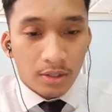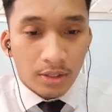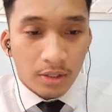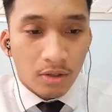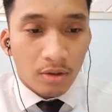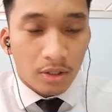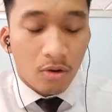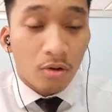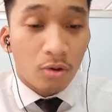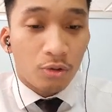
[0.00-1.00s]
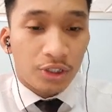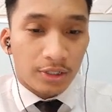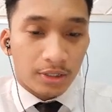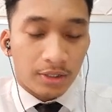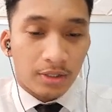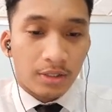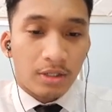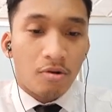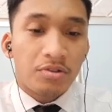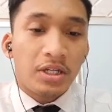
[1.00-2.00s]
The conclusion.
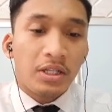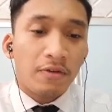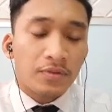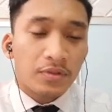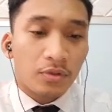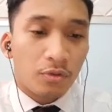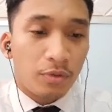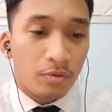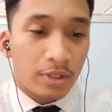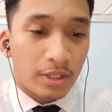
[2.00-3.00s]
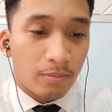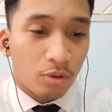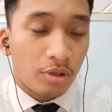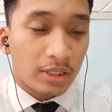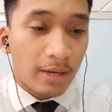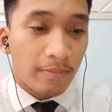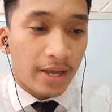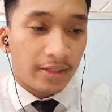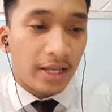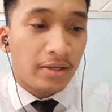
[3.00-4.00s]
The objectives to build the prototype
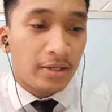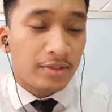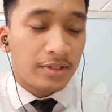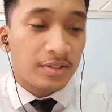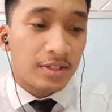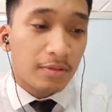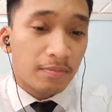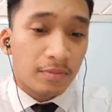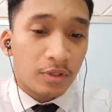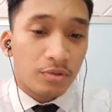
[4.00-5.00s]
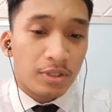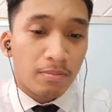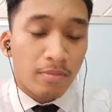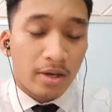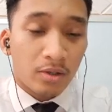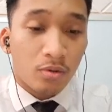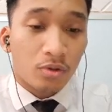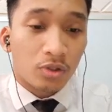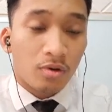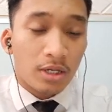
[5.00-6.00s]
attendance system using
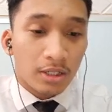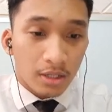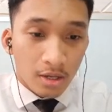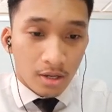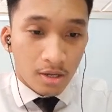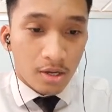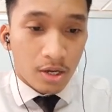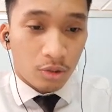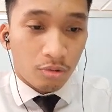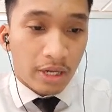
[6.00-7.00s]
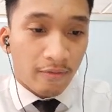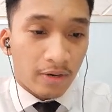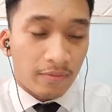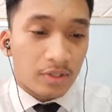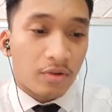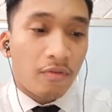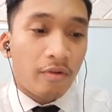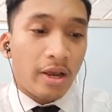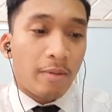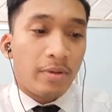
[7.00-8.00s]
microcontroller to develop the
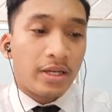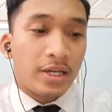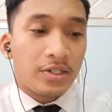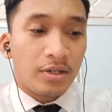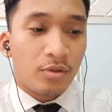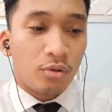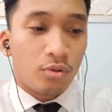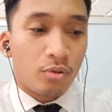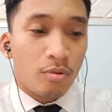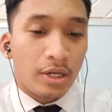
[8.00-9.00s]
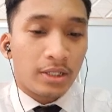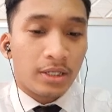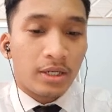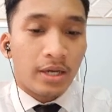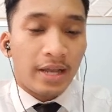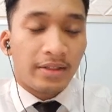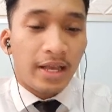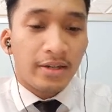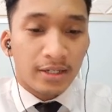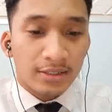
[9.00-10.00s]
software application to monitor the
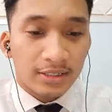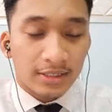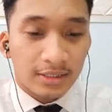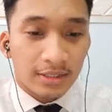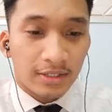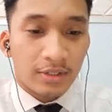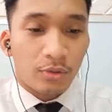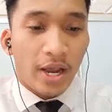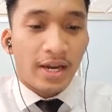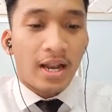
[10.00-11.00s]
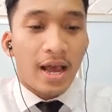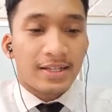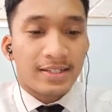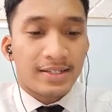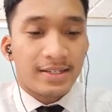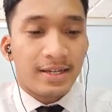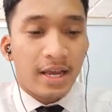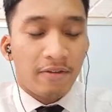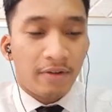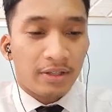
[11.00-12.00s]
attendance, to analyze the
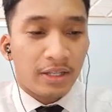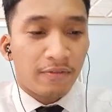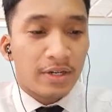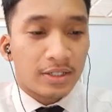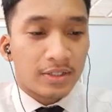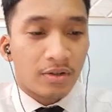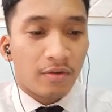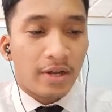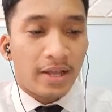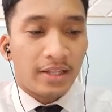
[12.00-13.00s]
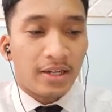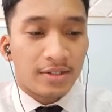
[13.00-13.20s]
effectiveness of the attendance